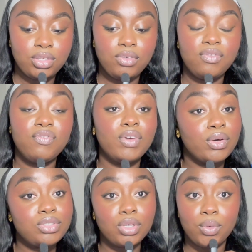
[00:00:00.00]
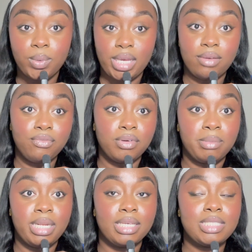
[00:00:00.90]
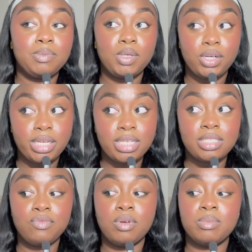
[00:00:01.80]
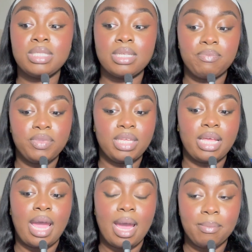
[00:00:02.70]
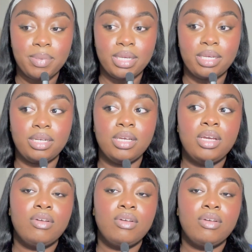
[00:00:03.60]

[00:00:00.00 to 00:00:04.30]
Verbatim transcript: you felt away from an experience, from something that happened,